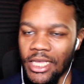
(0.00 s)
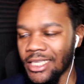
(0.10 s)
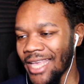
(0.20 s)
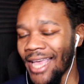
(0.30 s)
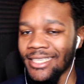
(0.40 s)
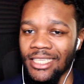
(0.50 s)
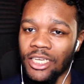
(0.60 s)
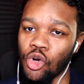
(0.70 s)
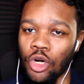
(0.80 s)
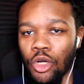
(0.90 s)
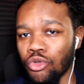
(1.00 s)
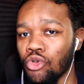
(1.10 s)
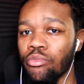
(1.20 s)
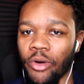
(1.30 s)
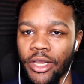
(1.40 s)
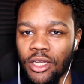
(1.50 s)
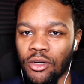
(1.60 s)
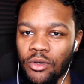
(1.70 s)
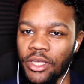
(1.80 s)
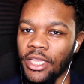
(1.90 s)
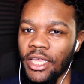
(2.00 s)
He's actually Kuroko two point oh.